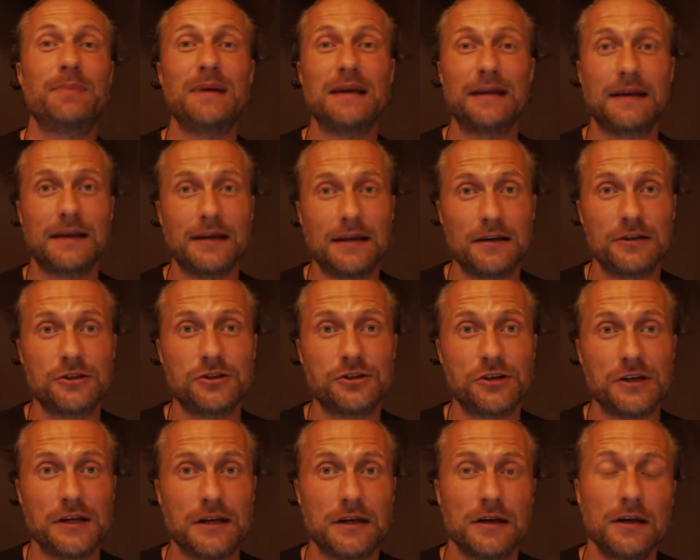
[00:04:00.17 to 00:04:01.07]

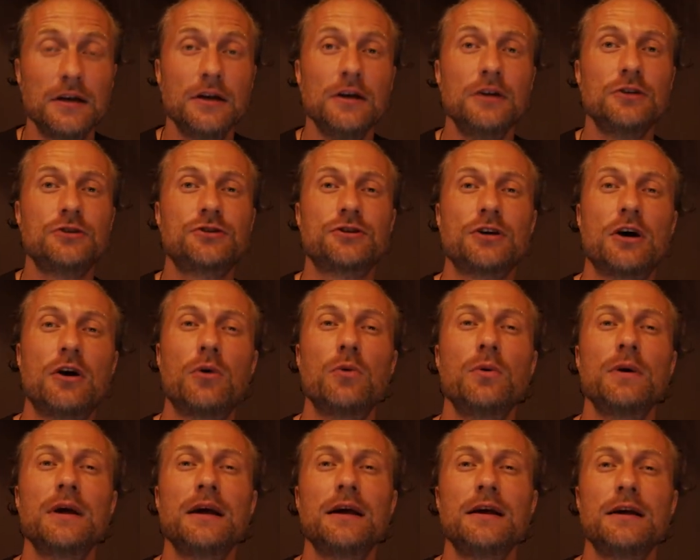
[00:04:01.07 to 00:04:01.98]
BKNG.
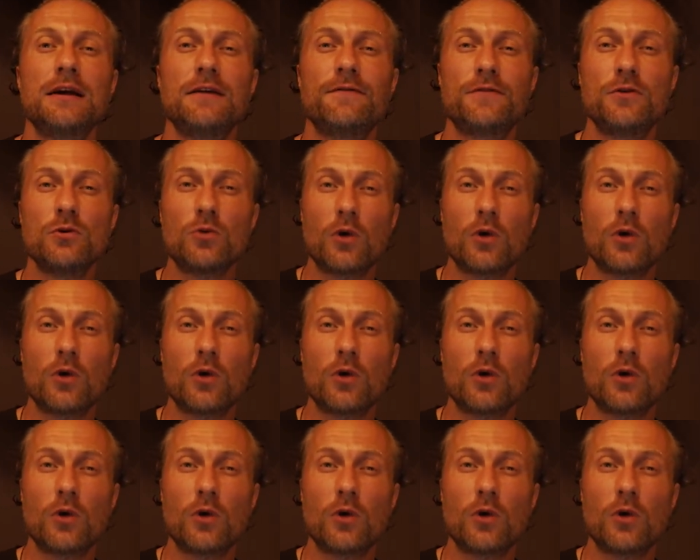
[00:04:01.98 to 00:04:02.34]
So if